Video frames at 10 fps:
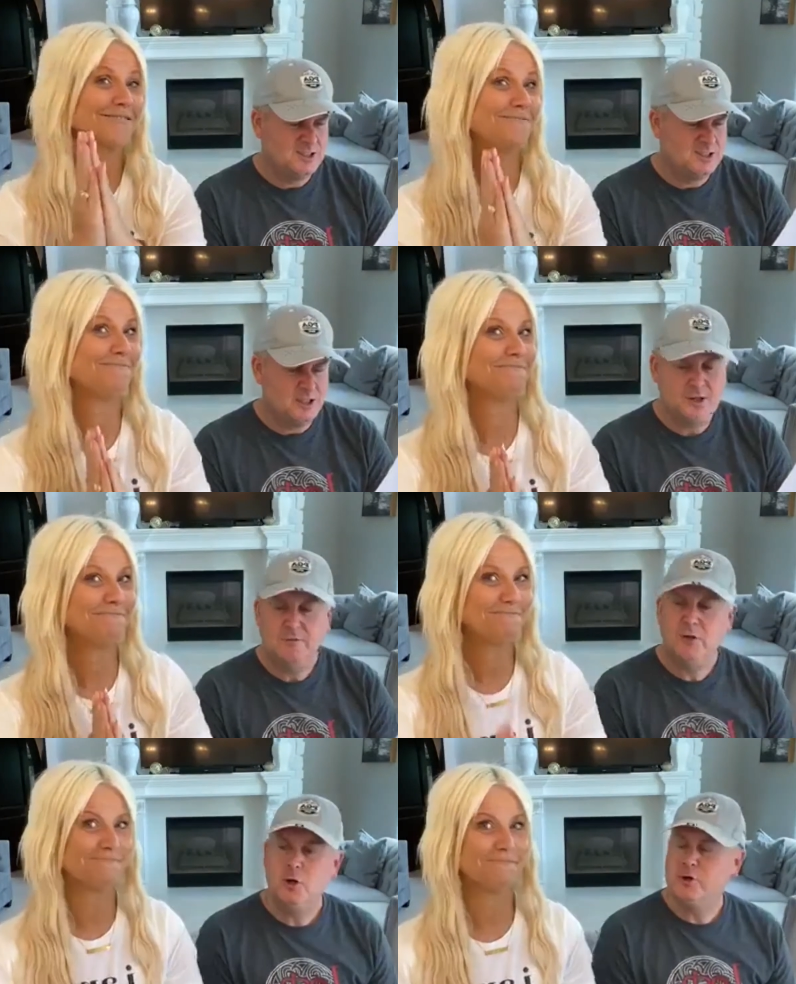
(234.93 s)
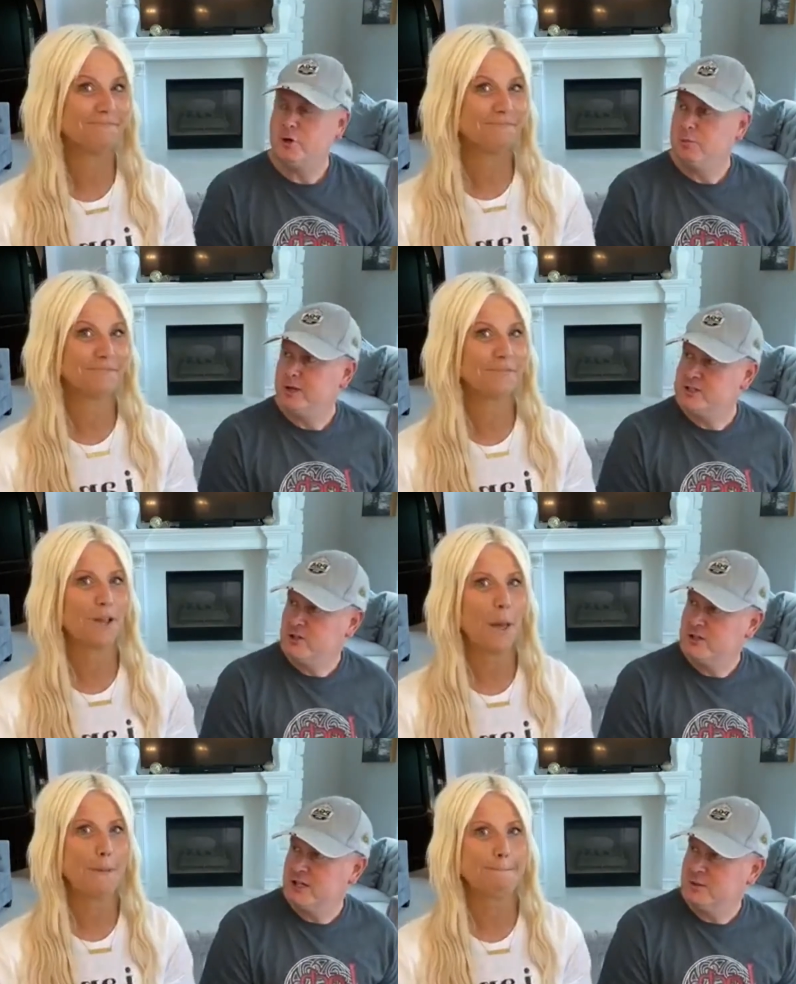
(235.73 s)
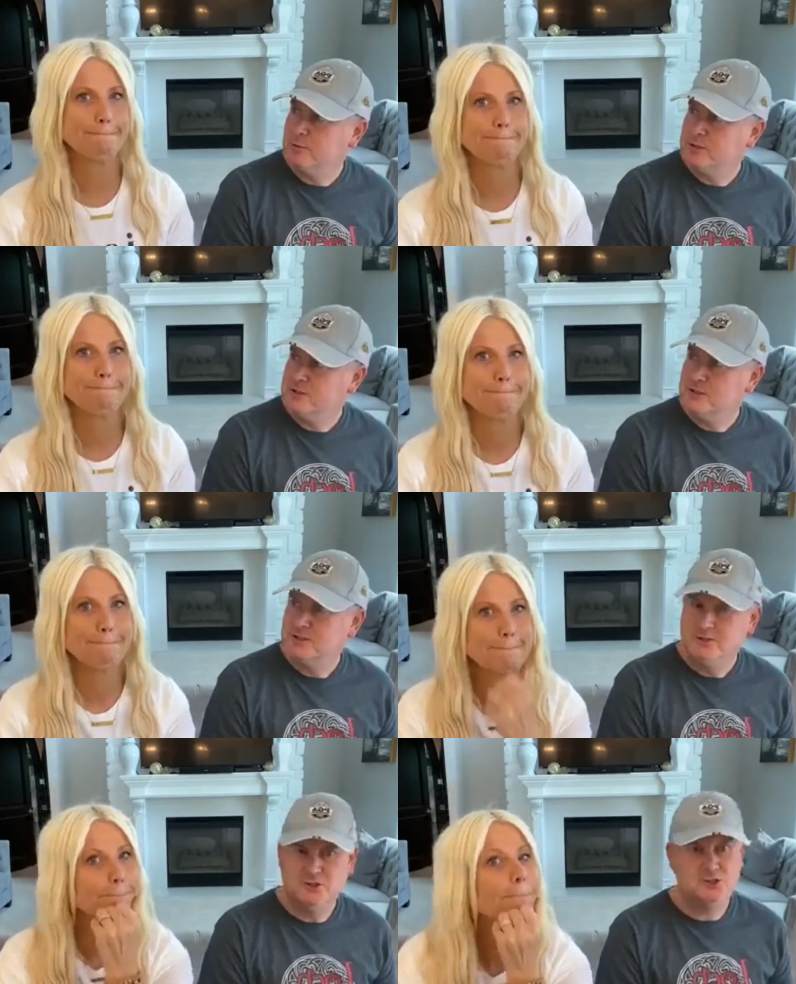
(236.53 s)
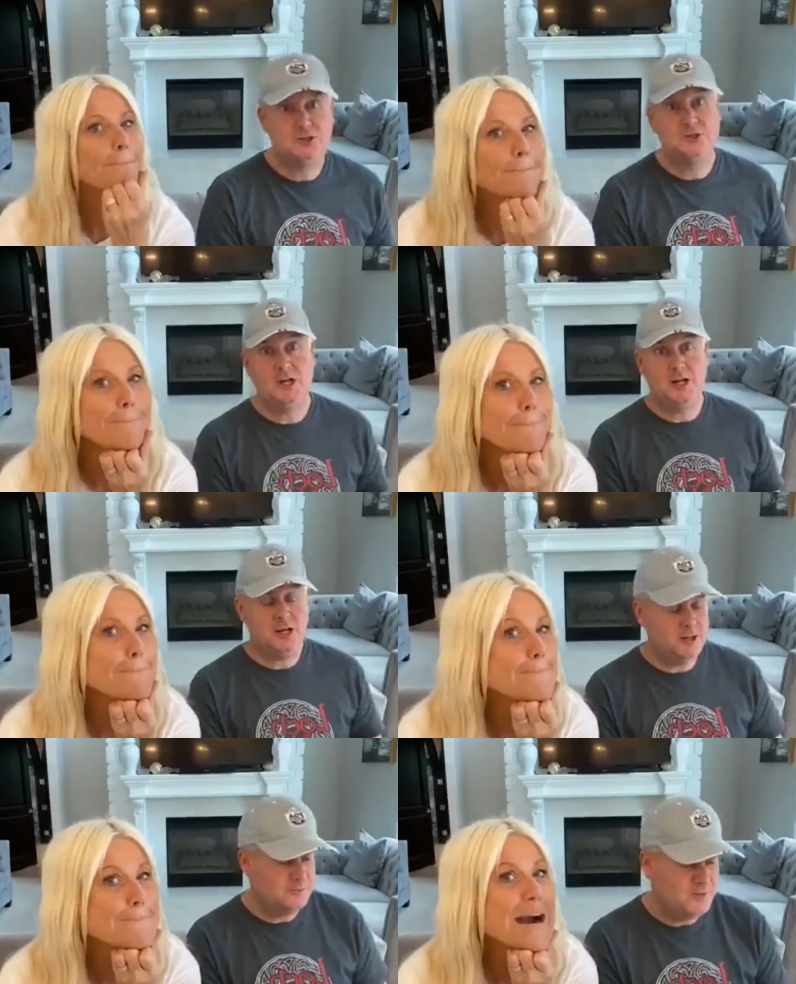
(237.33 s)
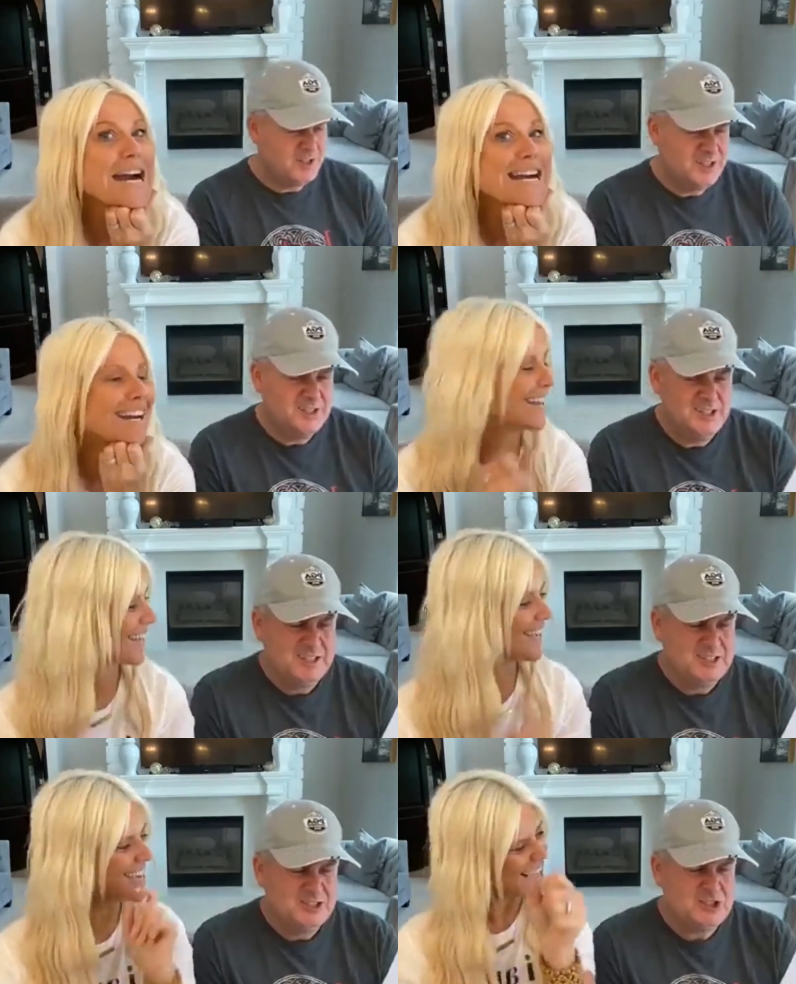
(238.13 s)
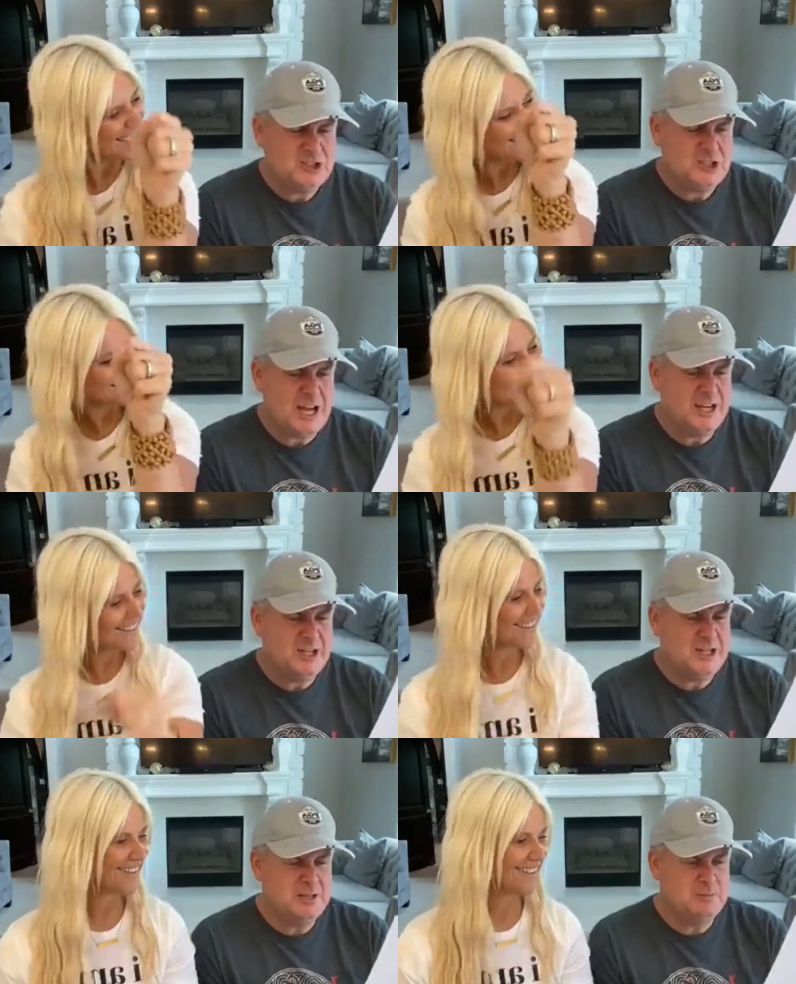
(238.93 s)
Speaker 1: If you could hold your applause till the end, please. JK. Shannon